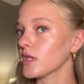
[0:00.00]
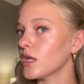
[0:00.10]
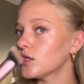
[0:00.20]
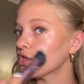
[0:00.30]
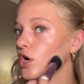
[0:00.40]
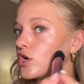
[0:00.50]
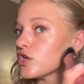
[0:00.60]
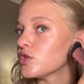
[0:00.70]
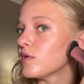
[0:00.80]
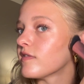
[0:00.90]
darker,
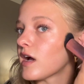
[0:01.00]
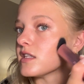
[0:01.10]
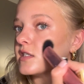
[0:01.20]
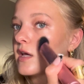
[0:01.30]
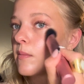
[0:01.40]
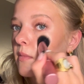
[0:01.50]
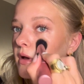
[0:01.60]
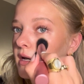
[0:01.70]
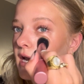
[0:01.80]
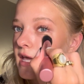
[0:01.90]
so we've got some
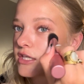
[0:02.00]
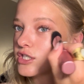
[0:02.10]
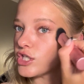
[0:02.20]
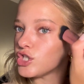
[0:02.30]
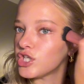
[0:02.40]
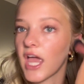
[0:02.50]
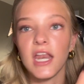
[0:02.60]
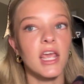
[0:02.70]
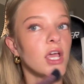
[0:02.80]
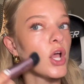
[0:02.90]
nice
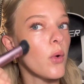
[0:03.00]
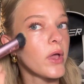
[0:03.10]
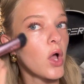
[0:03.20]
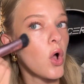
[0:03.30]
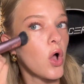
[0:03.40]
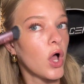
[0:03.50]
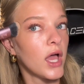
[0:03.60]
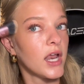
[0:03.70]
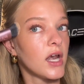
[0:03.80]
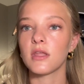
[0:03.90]
shading going
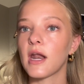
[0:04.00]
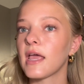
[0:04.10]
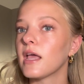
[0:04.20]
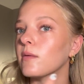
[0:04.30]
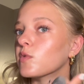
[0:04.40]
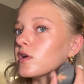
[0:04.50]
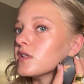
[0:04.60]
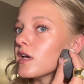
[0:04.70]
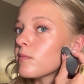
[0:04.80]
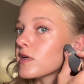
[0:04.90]
on. And I am gonna
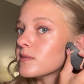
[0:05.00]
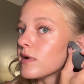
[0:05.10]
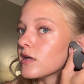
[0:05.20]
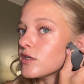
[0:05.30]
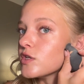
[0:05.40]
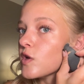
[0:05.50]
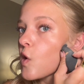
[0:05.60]
take my sponge